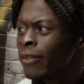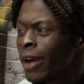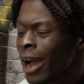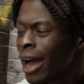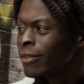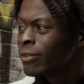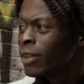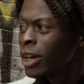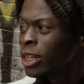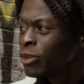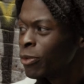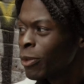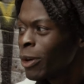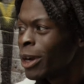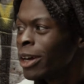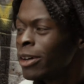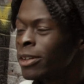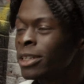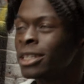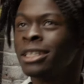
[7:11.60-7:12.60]
around what's
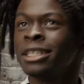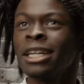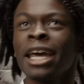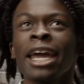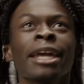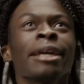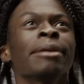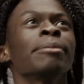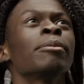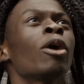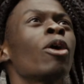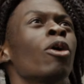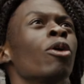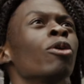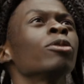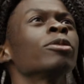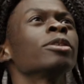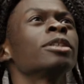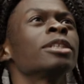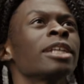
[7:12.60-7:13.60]
real, same
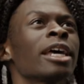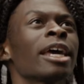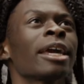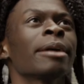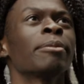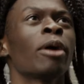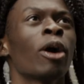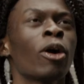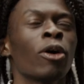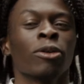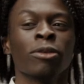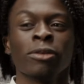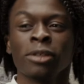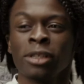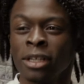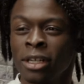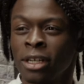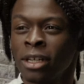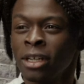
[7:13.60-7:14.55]
old, same old.